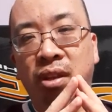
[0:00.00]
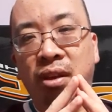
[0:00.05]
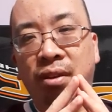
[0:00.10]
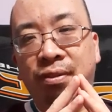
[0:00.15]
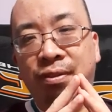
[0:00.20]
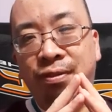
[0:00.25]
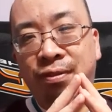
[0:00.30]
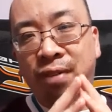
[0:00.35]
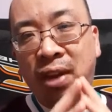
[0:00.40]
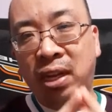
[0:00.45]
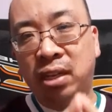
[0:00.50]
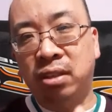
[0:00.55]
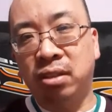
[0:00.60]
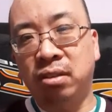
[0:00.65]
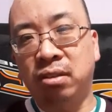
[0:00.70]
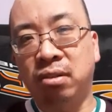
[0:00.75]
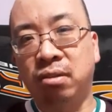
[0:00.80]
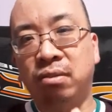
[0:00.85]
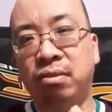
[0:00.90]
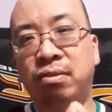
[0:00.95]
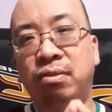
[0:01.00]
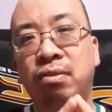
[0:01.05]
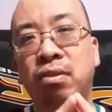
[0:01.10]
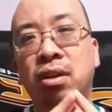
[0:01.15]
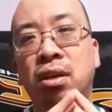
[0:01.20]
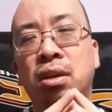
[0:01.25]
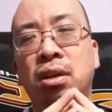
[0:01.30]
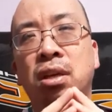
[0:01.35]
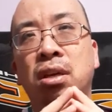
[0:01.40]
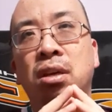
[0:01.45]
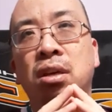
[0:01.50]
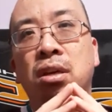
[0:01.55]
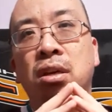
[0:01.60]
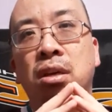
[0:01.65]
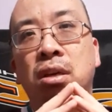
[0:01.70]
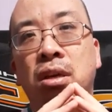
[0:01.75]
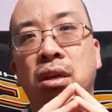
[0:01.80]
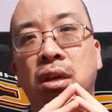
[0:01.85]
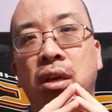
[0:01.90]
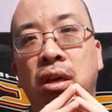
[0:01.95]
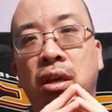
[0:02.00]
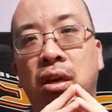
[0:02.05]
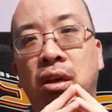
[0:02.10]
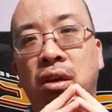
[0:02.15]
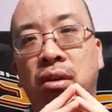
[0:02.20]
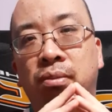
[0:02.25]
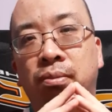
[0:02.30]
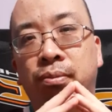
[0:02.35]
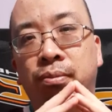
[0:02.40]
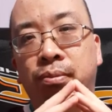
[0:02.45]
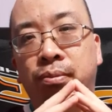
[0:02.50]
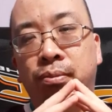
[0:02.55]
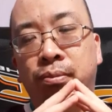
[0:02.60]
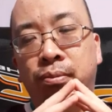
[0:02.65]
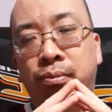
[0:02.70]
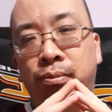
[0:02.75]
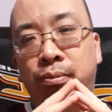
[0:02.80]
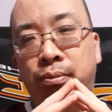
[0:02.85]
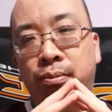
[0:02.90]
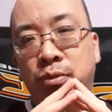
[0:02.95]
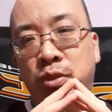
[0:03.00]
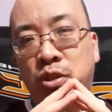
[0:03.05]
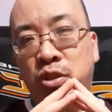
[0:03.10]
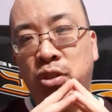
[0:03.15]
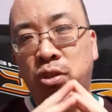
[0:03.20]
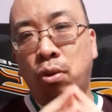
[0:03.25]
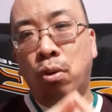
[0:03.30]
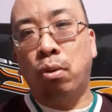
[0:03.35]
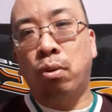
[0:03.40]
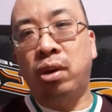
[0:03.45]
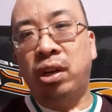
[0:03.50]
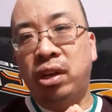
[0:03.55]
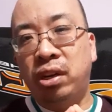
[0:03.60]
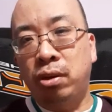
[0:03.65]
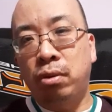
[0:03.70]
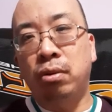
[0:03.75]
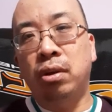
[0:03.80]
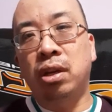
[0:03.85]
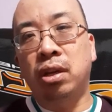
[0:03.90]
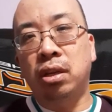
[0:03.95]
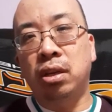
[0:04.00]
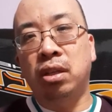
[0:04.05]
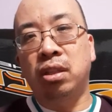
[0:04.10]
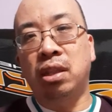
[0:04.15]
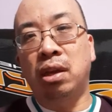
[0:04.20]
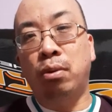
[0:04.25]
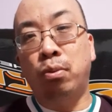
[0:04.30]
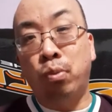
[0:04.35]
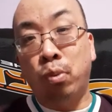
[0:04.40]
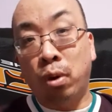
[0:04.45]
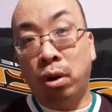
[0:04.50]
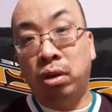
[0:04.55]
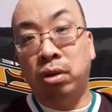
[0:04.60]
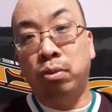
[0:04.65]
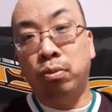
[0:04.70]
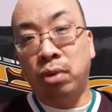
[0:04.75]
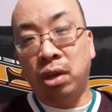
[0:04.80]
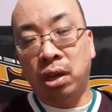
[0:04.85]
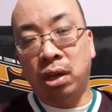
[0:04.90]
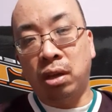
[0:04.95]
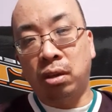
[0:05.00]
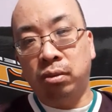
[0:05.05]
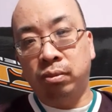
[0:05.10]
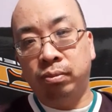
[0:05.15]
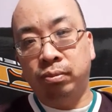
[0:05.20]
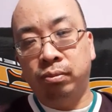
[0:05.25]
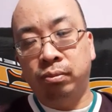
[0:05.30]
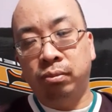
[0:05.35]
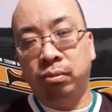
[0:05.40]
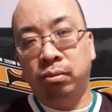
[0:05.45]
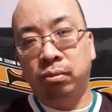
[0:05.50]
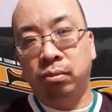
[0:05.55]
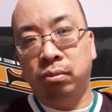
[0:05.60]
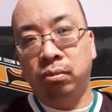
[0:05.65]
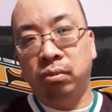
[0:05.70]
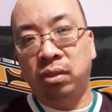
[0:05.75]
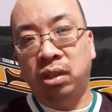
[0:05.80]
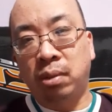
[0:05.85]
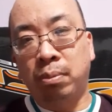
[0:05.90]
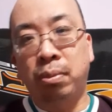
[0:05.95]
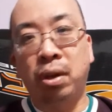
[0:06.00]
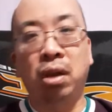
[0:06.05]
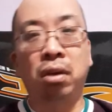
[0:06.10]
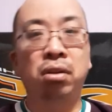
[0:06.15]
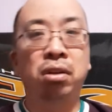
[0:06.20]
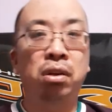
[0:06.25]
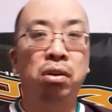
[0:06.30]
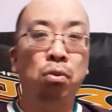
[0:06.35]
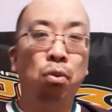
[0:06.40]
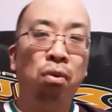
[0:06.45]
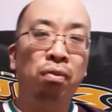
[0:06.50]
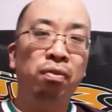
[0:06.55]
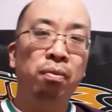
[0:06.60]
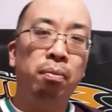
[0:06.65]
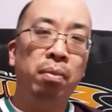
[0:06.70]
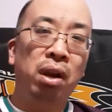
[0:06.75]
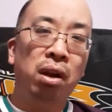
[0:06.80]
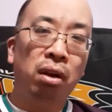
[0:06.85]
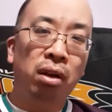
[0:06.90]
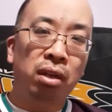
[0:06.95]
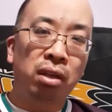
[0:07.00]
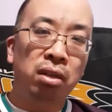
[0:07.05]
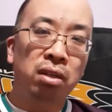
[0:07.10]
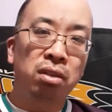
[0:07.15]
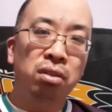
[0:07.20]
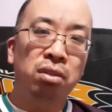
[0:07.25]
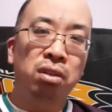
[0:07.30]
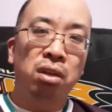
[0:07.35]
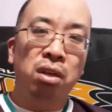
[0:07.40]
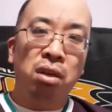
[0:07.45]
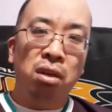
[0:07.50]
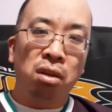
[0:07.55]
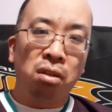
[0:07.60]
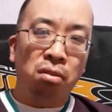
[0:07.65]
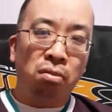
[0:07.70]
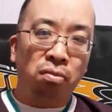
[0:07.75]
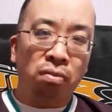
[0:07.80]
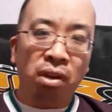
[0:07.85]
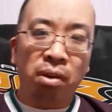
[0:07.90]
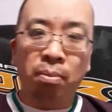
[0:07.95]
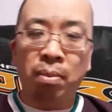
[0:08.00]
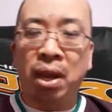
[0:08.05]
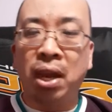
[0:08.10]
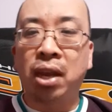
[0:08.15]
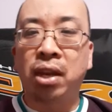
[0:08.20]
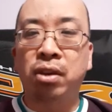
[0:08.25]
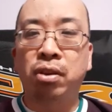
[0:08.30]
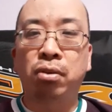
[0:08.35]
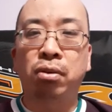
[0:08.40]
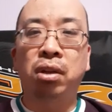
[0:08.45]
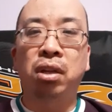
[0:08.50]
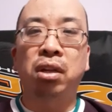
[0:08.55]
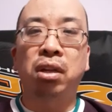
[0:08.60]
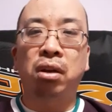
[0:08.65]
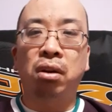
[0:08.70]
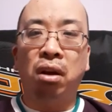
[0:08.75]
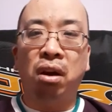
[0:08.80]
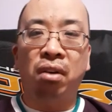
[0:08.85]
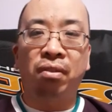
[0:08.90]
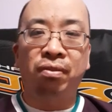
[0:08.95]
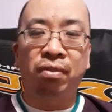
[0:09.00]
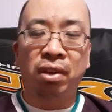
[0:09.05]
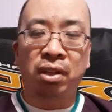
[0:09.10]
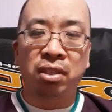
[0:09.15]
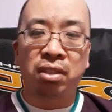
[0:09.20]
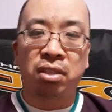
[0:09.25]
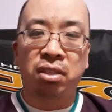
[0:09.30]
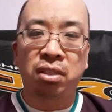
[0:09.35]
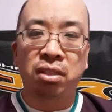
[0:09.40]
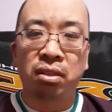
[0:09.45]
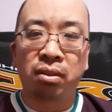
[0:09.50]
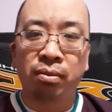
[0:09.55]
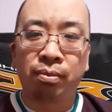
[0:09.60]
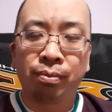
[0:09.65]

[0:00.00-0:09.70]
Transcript: effective uh, scoring unit that worked well compared to North America's three-man unit in offense.